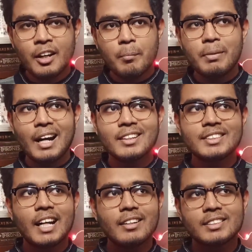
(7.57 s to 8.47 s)
Brandon
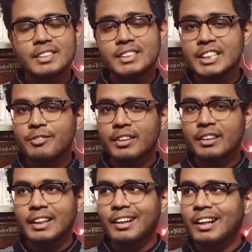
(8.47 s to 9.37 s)
Sanderson, Stephen
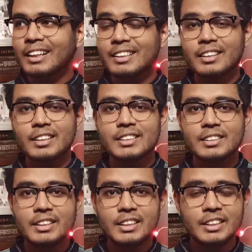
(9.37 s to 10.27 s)
King, Agatha
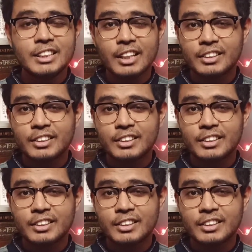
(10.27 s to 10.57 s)
Christie, J.